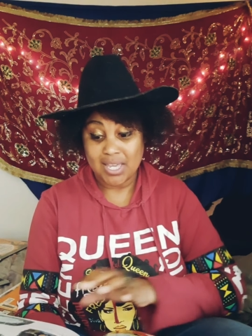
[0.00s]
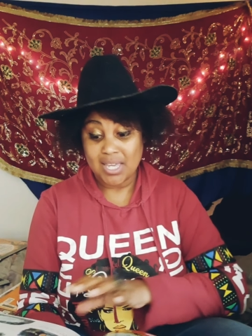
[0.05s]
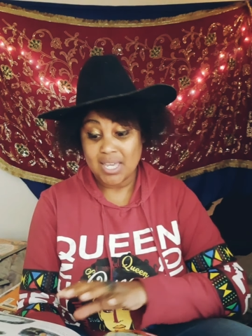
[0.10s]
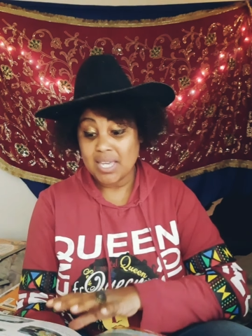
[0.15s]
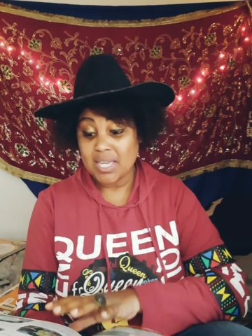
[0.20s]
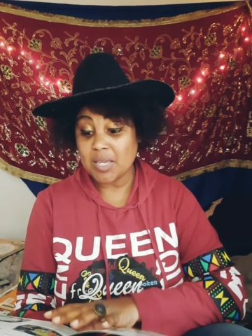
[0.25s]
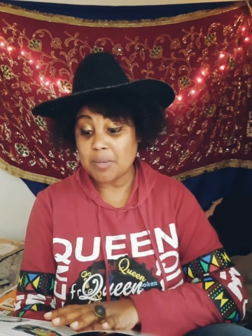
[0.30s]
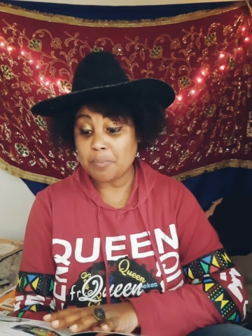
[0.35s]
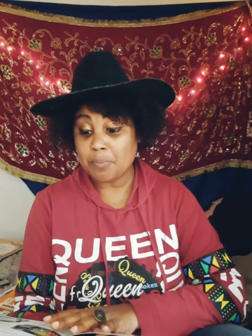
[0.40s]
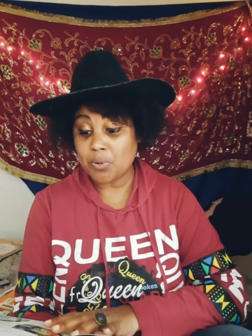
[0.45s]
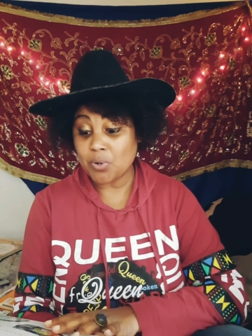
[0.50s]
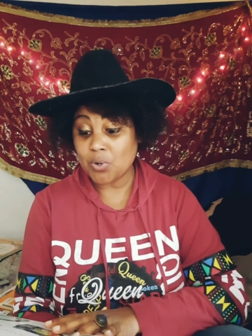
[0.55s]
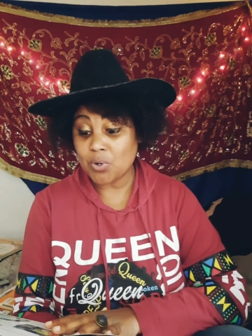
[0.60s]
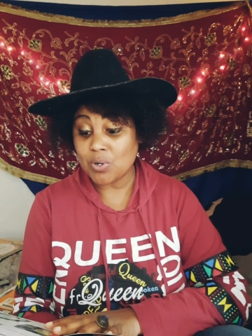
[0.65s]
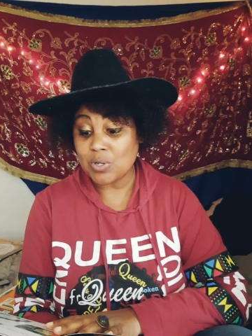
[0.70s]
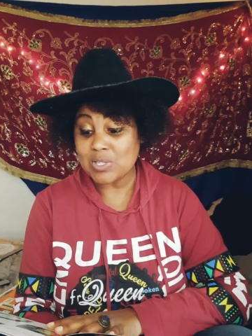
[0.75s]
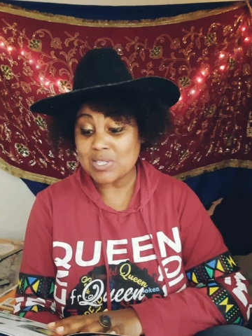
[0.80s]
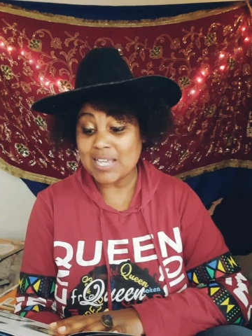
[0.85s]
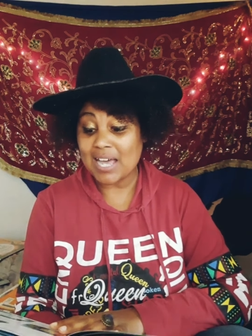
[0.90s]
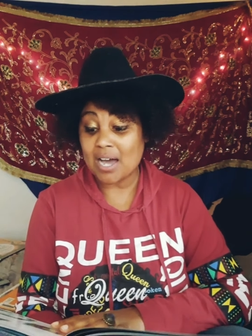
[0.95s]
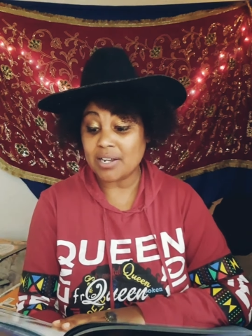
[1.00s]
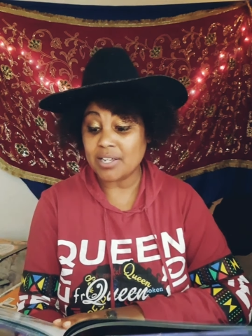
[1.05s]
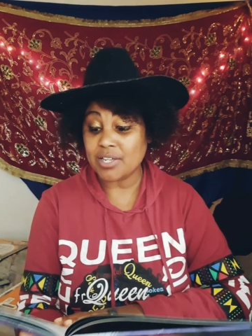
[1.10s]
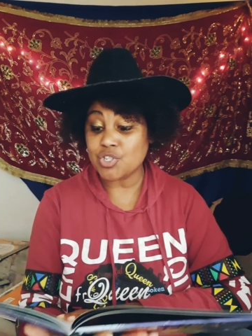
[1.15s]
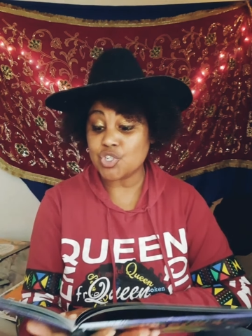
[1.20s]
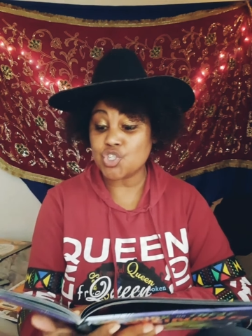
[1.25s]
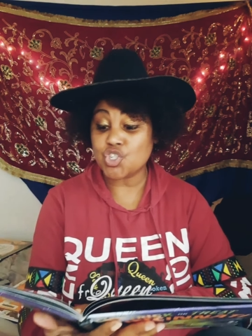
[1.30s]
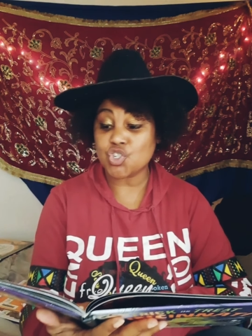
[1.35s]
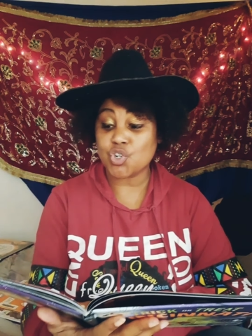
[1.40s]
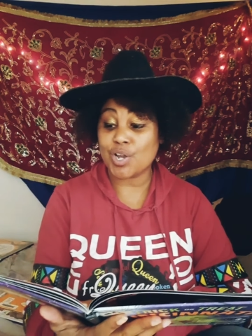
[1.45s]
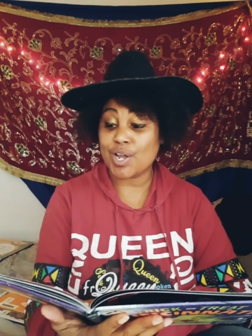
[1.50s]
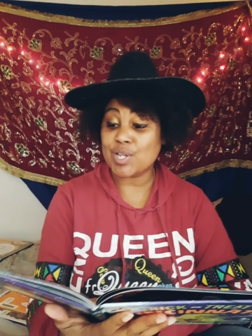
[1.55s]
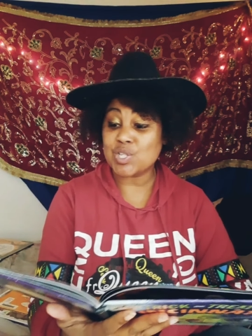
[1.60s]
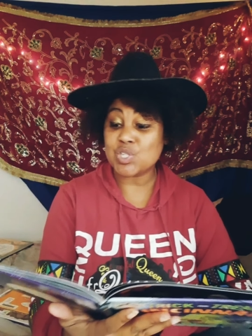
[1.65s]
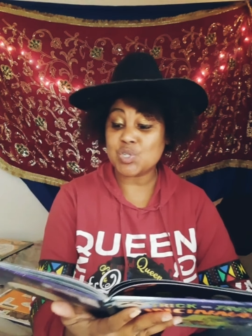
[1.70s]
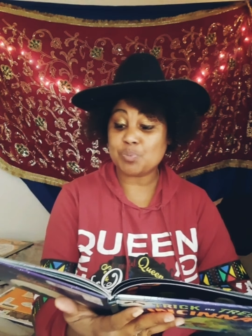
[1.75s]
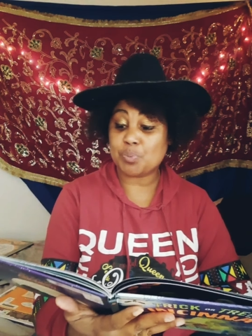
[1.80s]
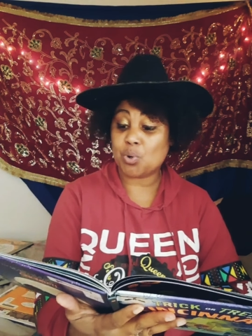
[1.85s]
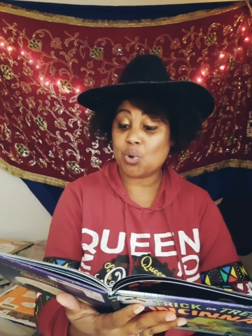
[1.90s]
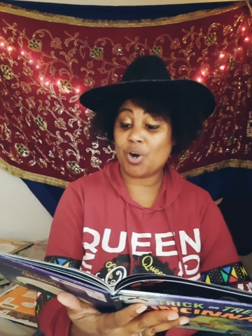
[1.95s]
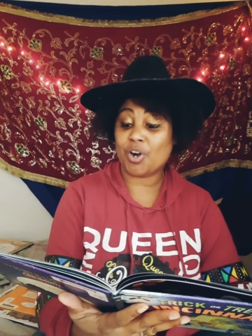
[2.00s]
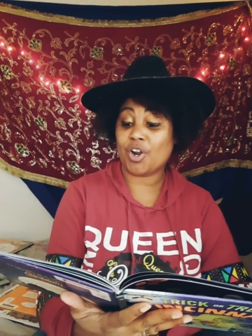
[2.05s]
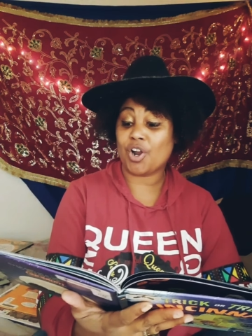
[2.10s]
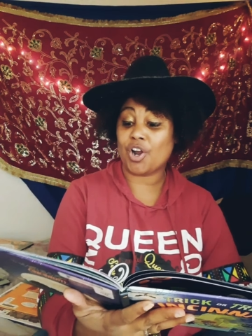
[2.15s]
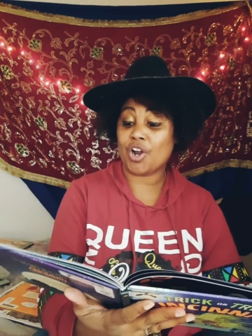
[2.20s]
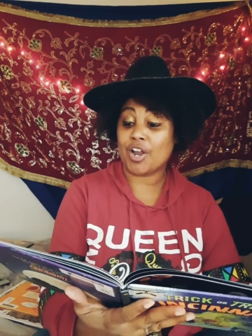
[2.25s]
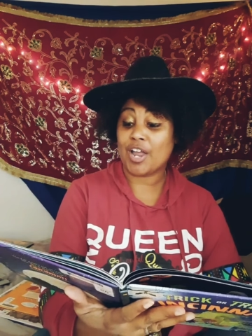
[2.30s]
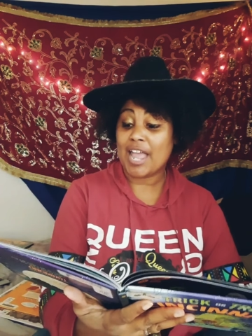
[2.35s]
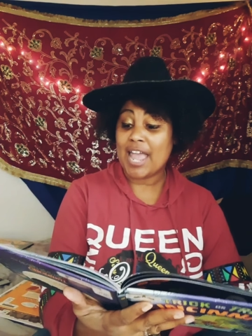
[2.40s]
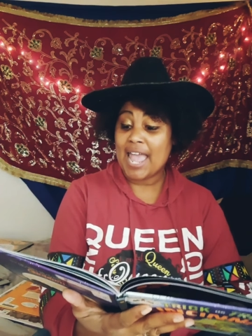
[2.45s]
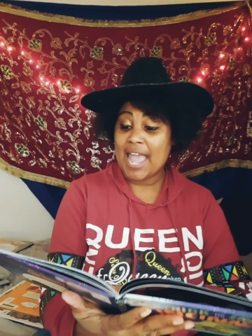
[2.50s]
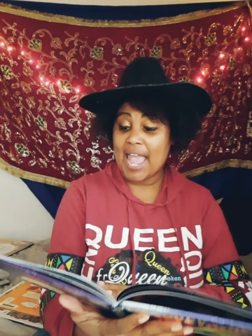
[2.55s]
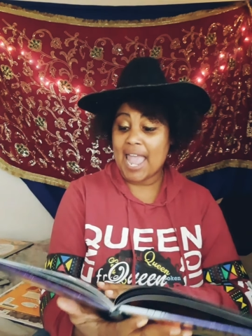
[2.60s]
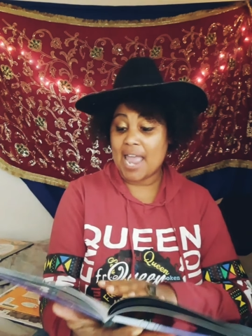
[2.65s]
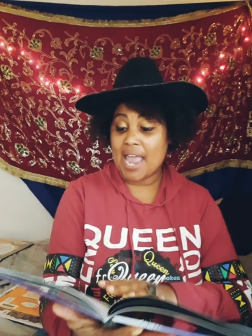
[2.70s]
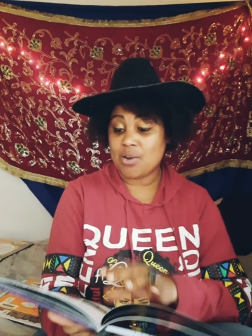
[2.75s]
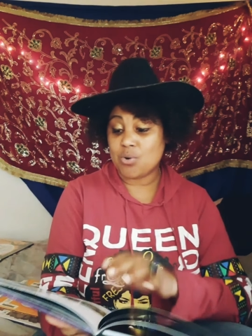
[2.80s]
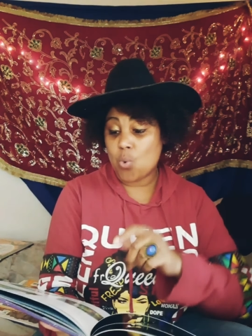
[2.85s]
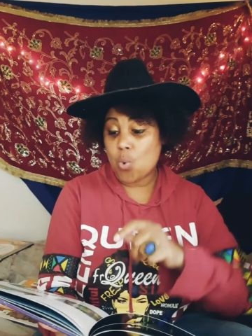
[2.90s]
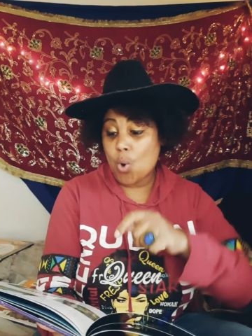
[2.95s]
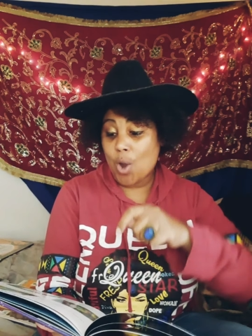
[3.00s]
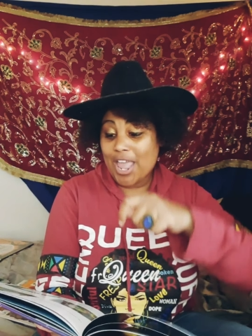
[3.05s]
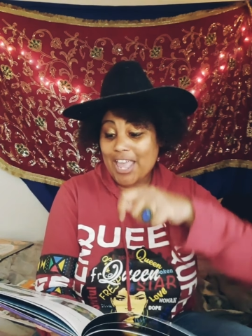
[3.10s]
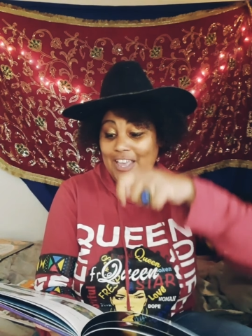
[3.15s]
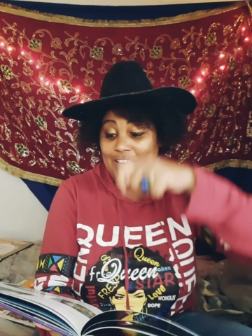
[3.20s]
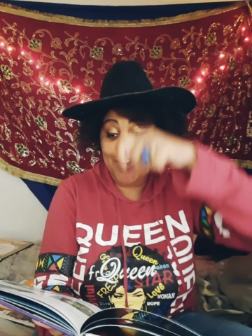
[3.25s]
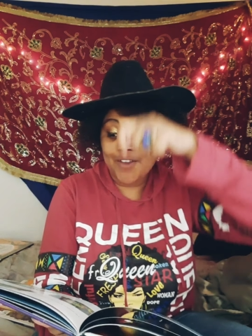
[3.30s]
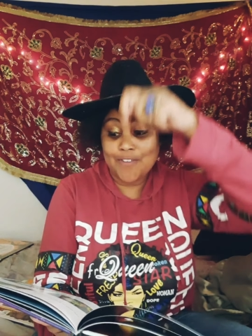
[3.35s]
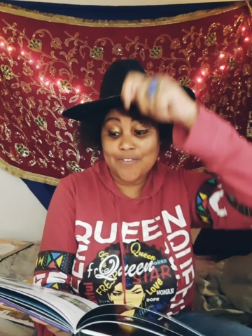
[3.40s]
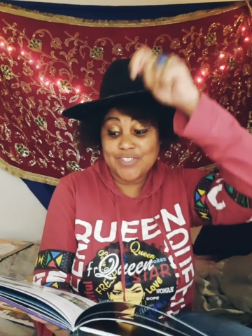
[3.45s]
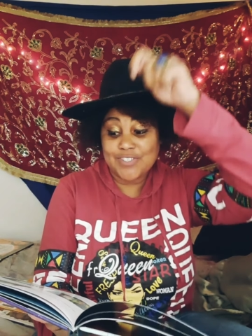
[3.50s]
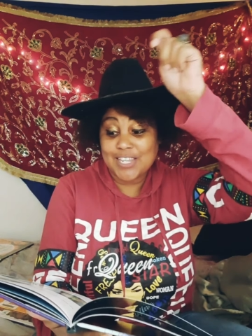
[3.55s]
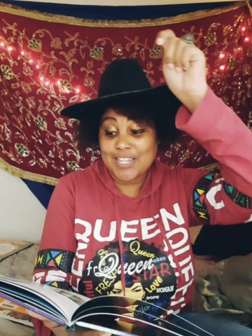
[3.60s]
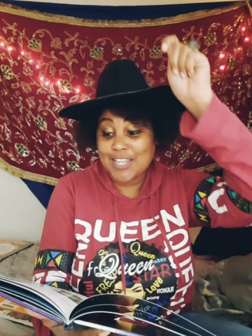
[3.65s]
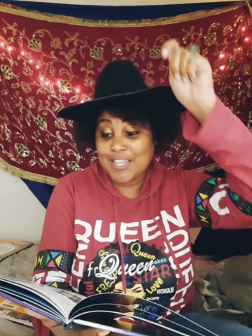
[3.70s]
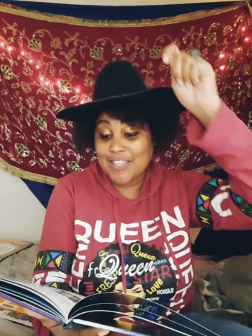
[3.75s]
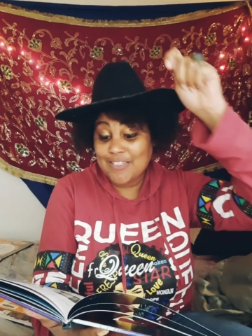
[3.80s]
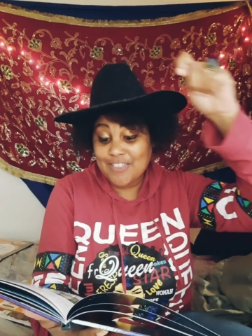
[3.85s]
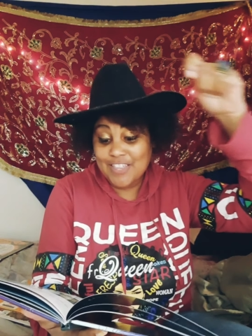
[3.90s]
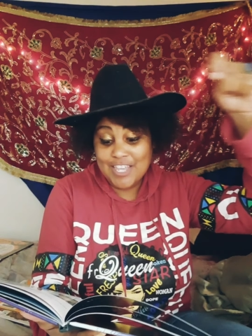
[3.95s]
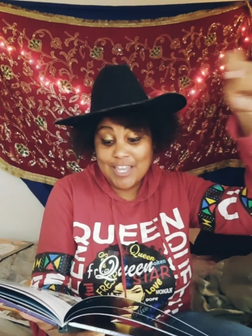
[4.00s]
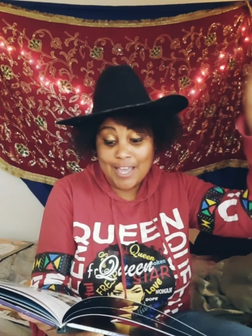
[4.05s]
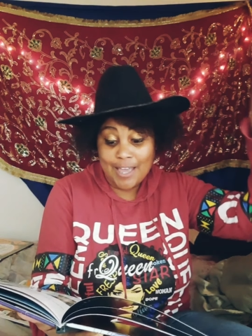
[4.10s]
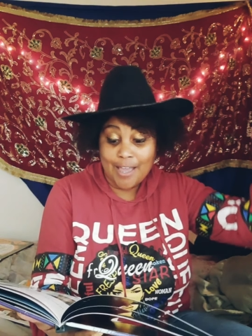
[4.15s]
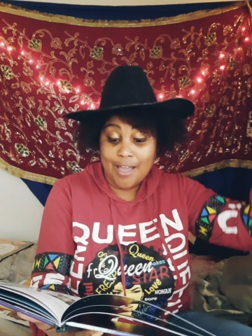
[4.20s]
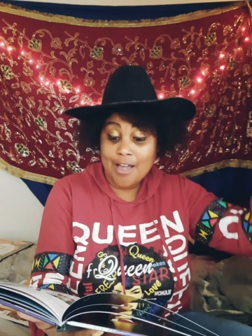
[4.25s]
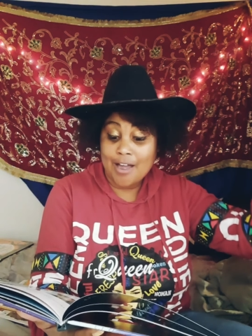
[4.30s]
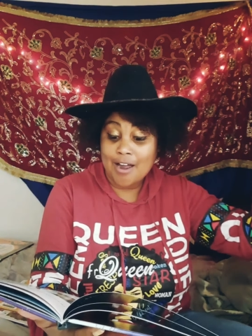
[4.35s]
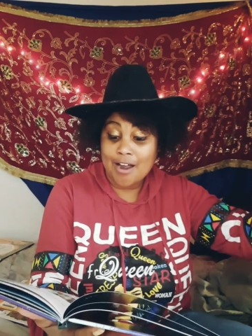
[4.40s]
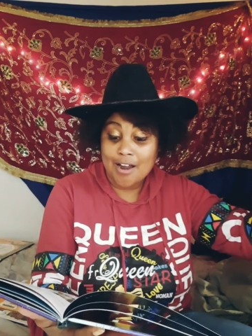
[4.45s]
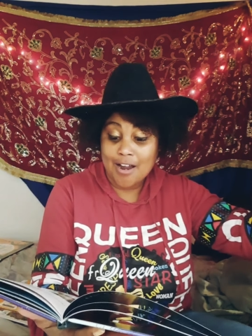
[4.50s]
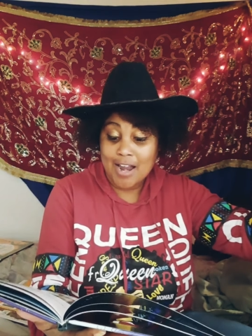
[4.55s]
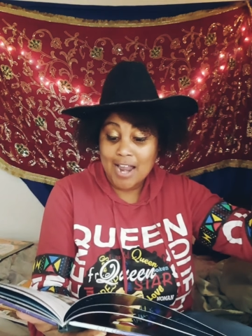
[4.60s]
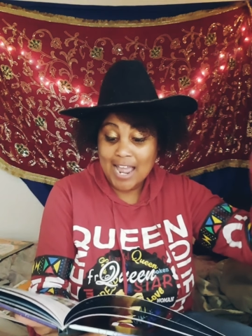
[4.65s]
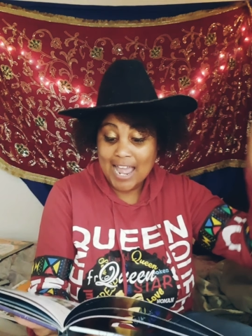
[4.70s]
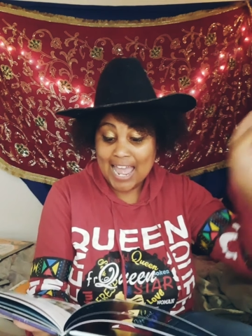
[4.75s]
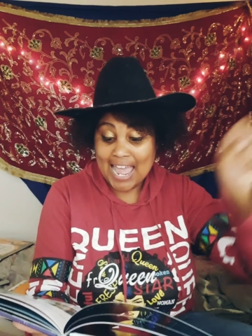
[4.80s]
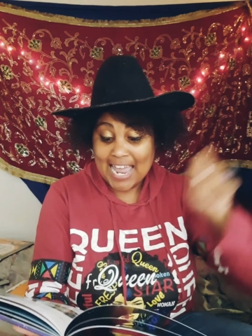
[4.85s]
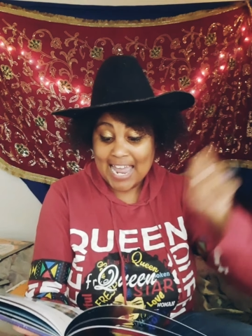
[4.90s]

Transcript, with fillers: He pulls out his transporter and waves it in the air.